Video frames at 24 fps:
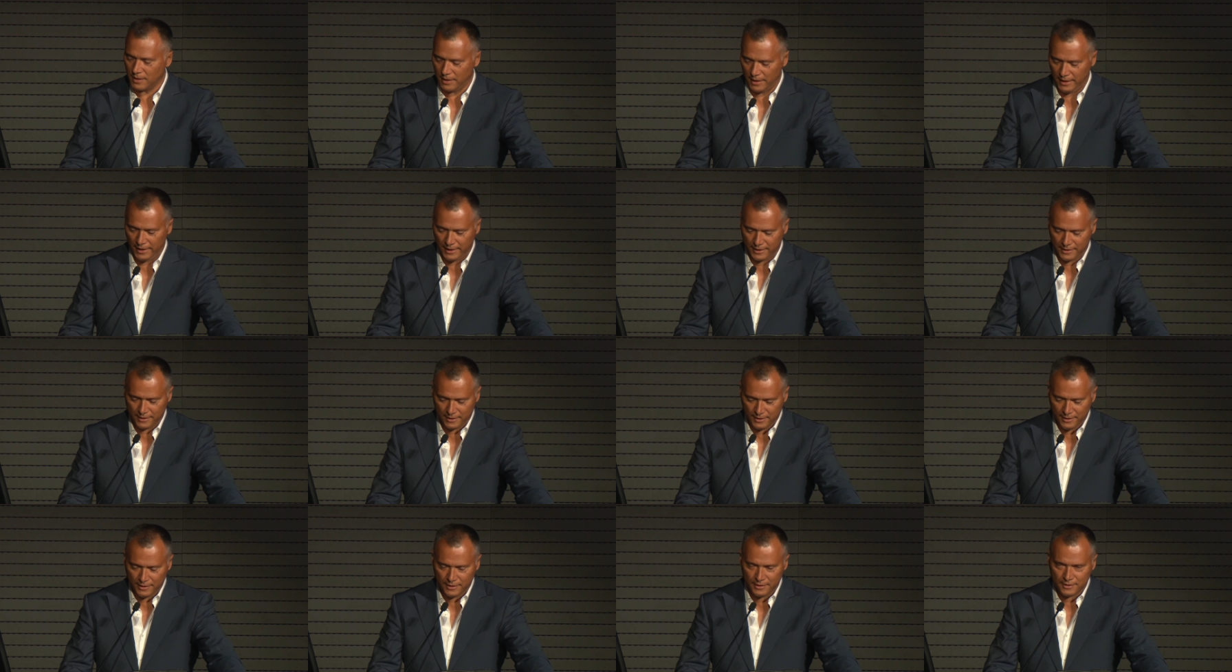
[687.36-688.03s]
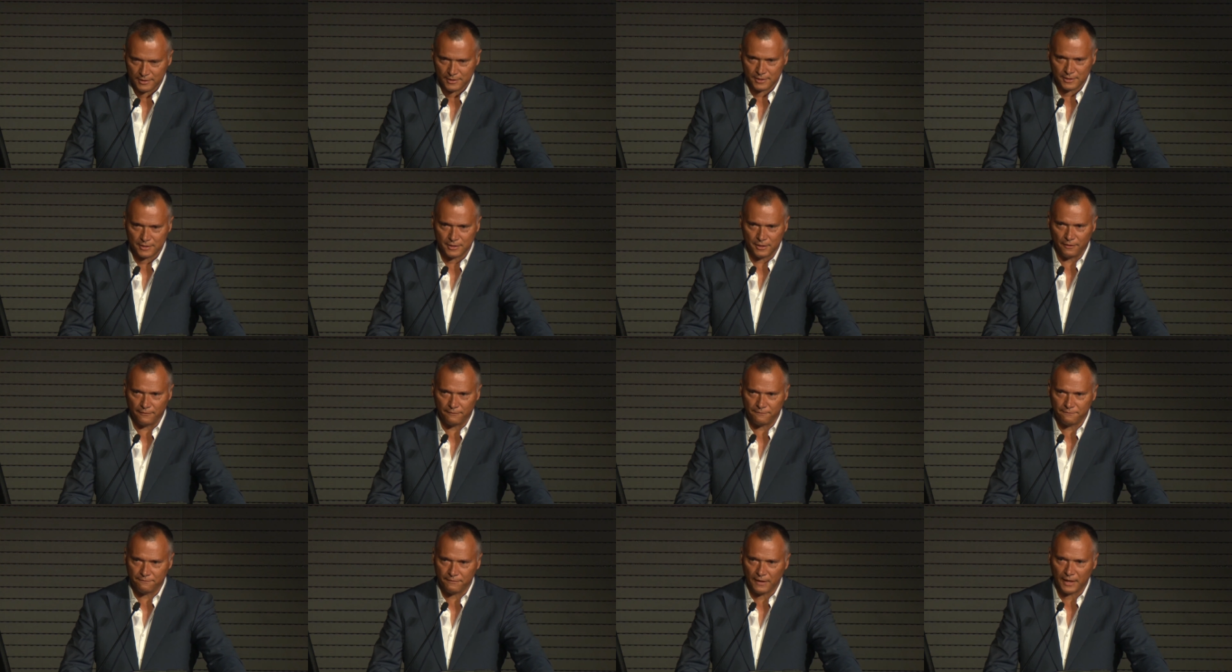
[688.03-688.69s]
It is
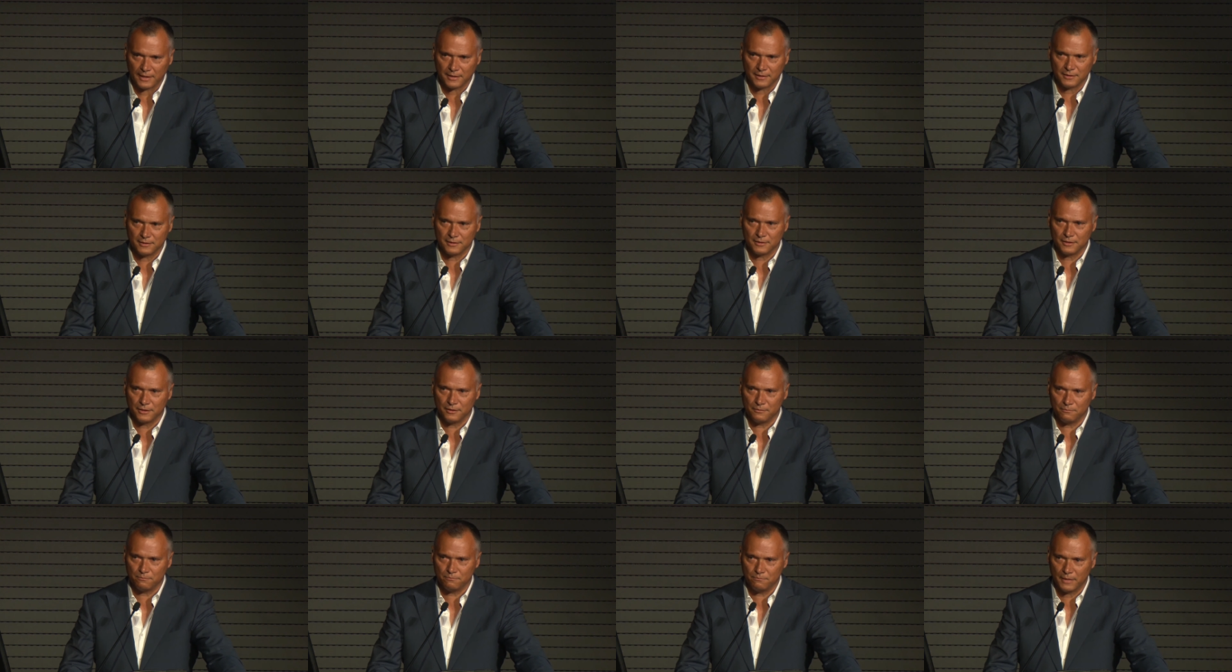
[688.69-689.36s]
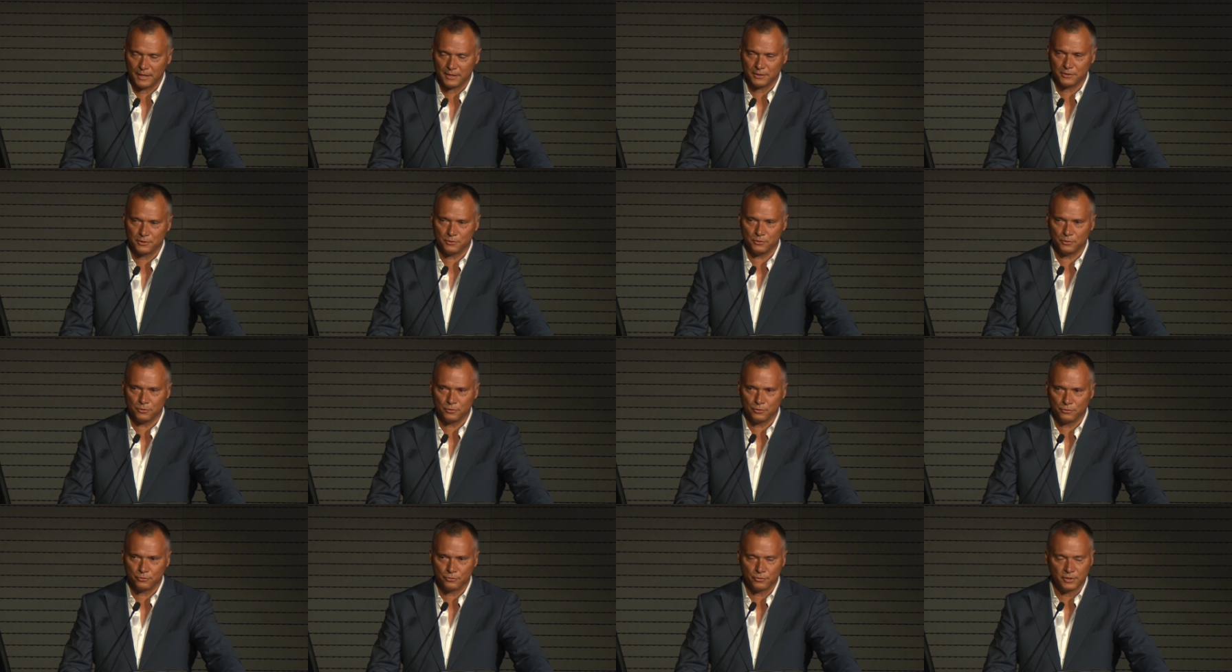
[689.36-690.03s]
the
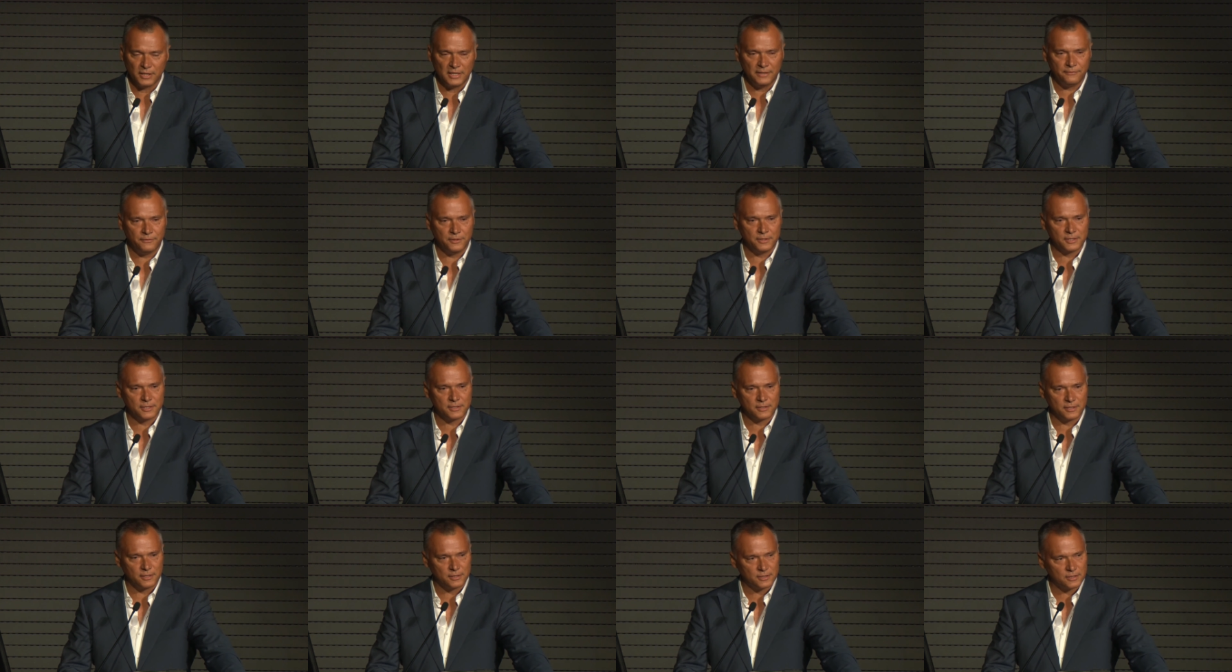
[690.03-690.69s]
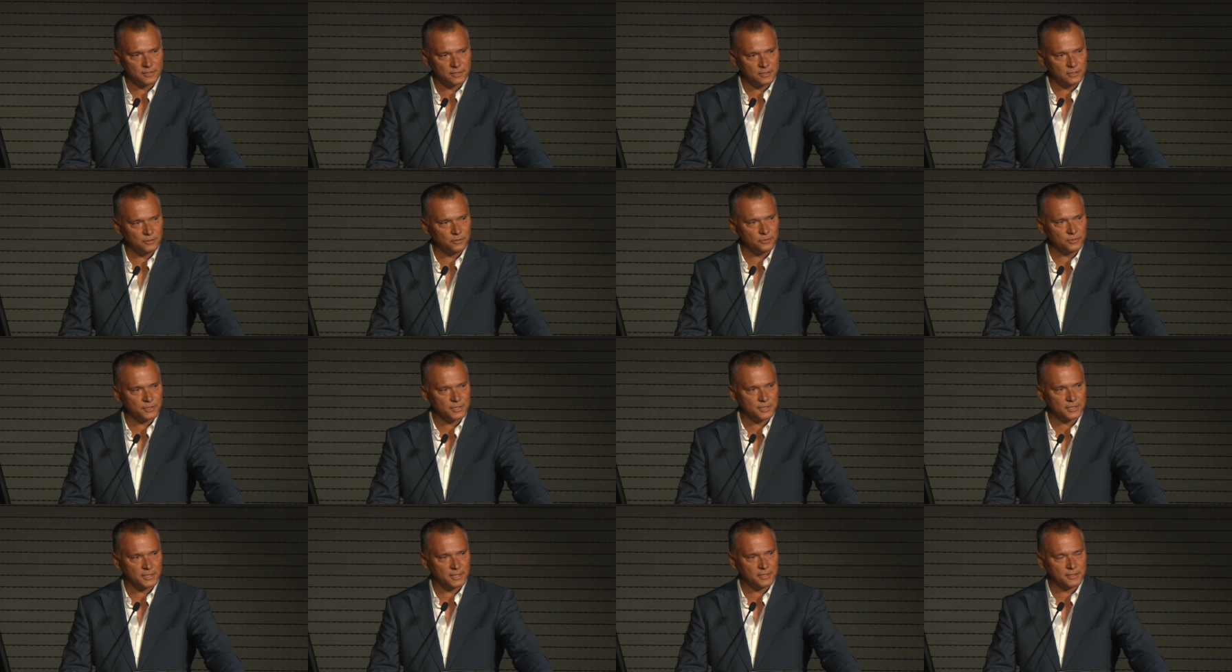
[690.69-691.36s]
fundamental grievance that still
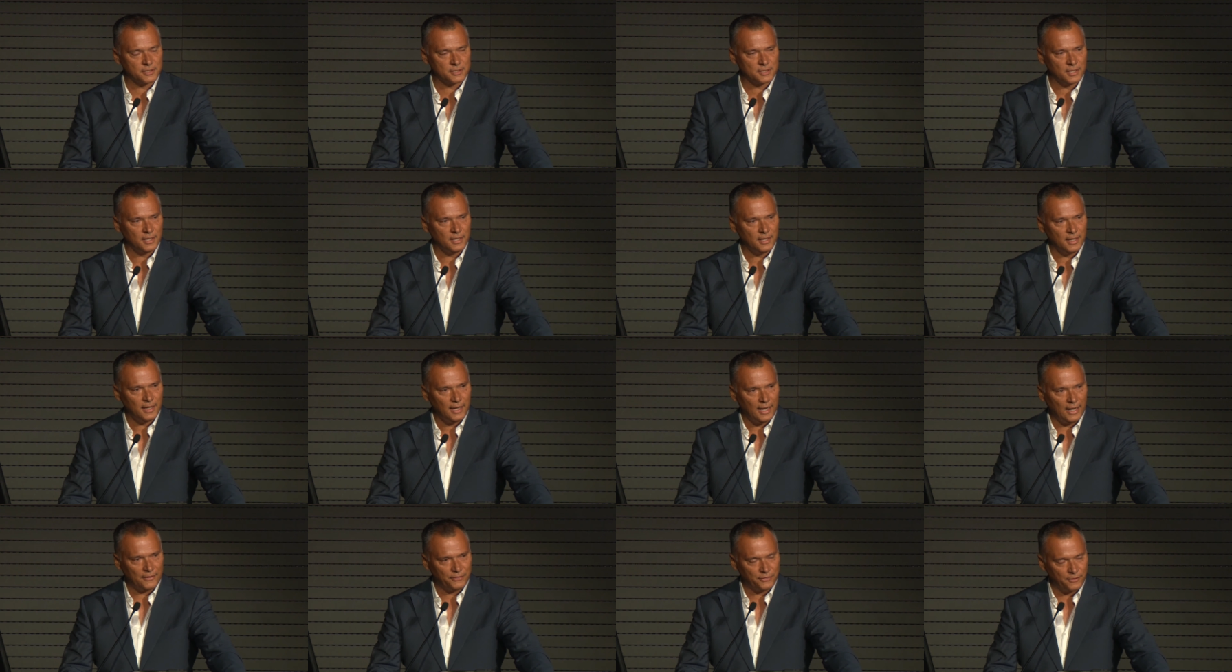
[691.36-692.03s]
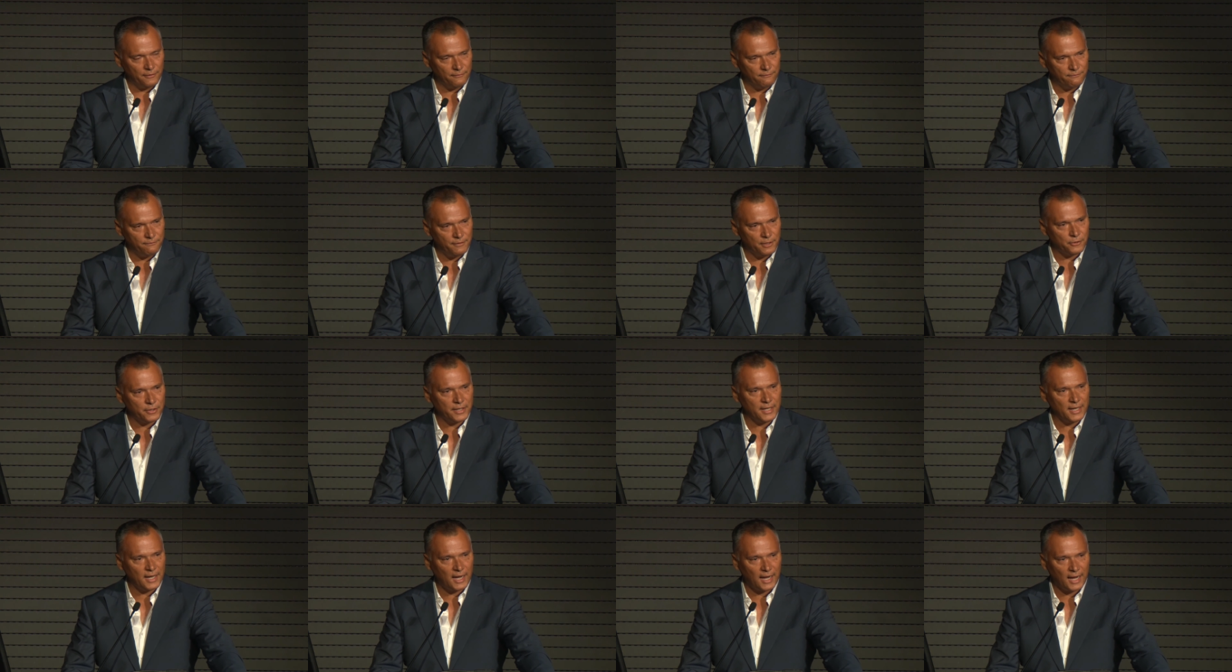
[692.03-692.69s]
sits at the
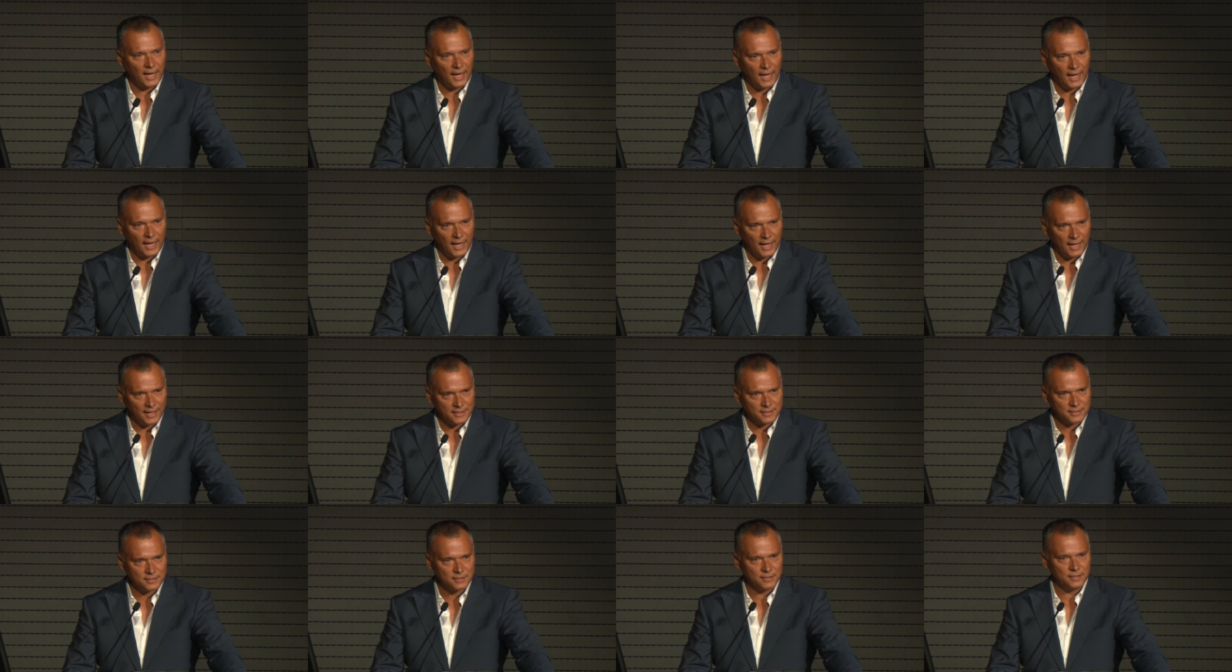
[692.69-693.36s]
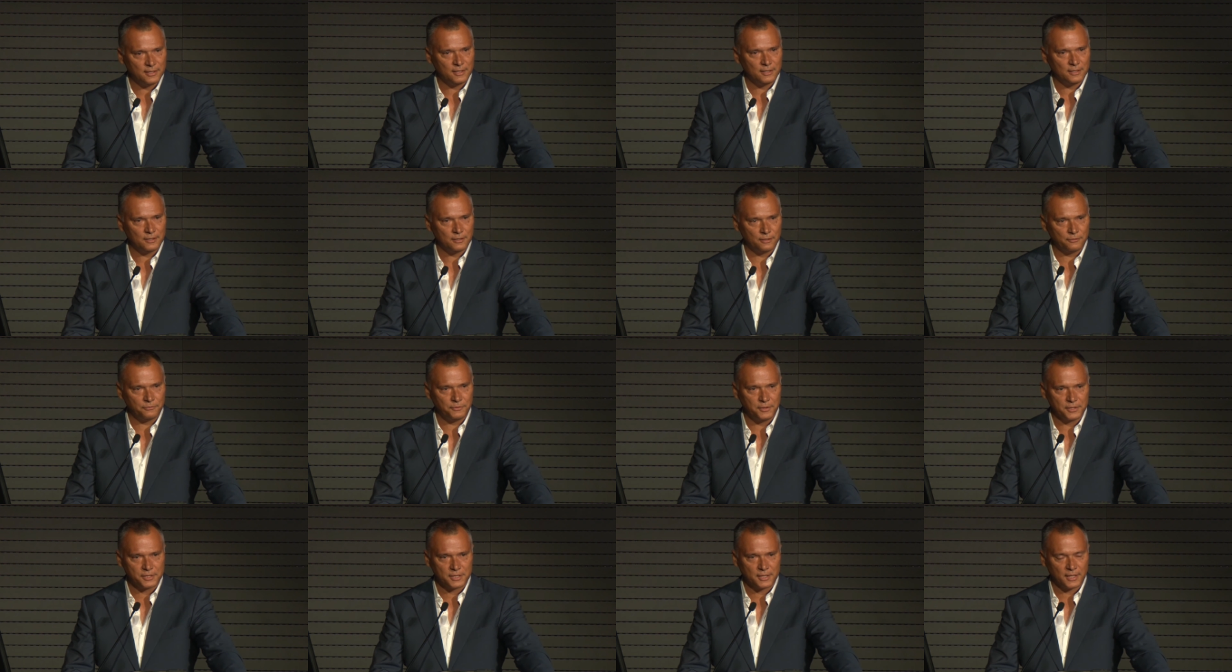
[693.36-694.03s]
very heart
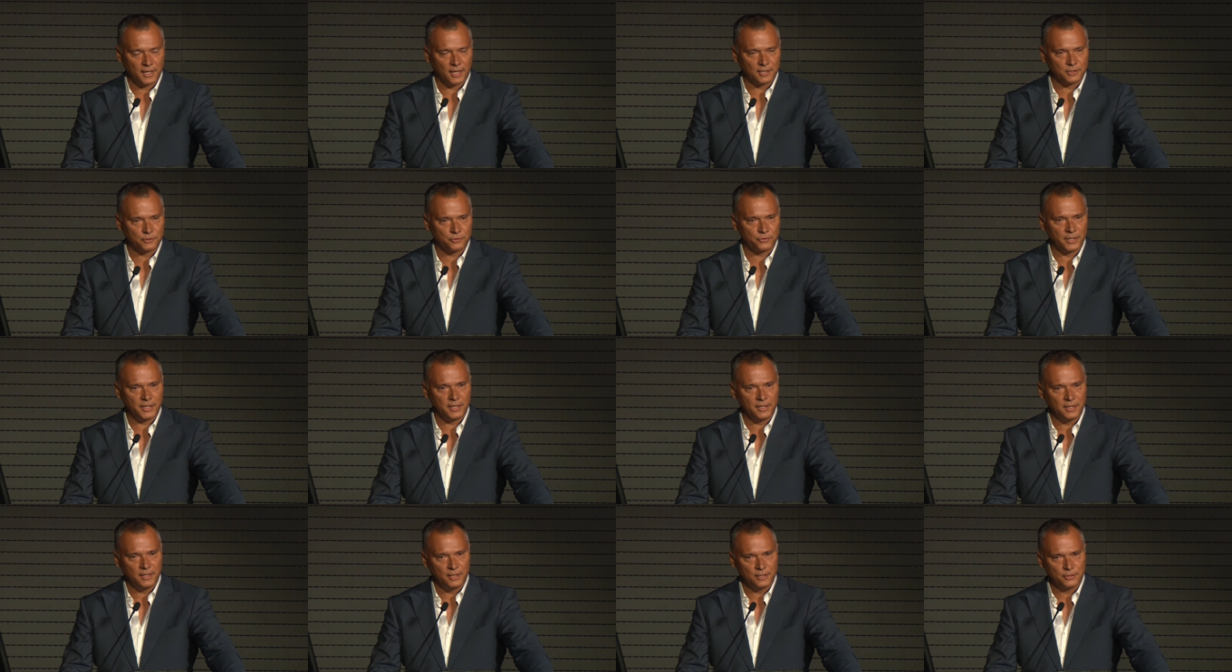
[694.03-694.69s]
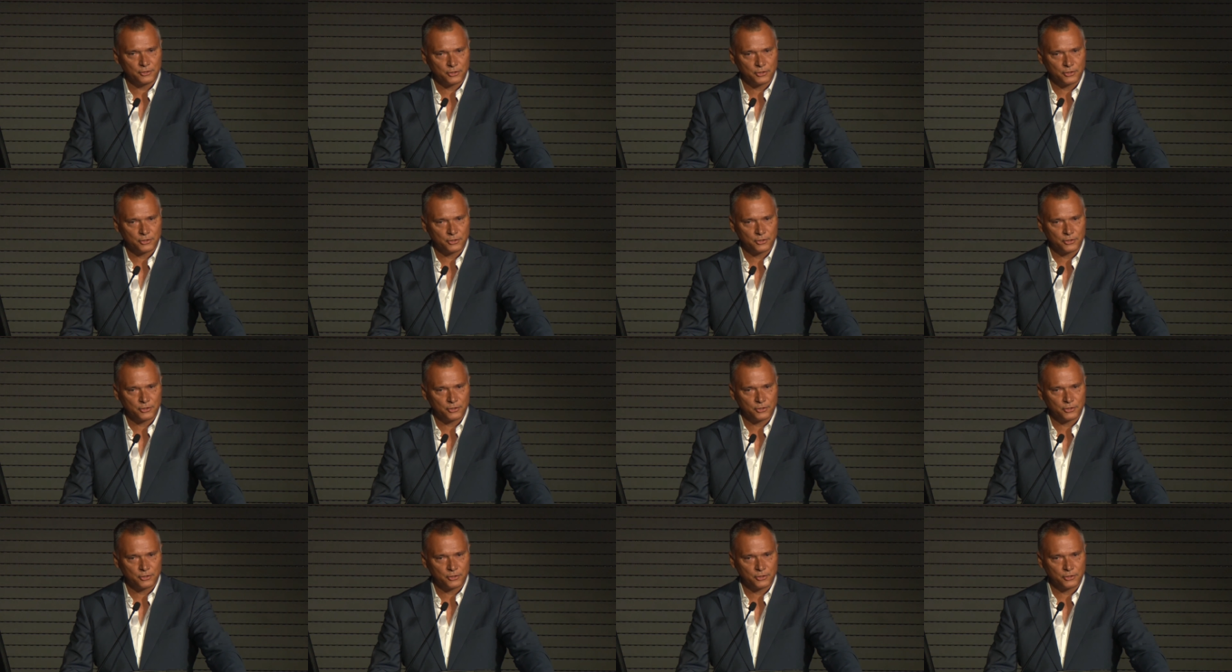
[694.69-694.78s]
of this country.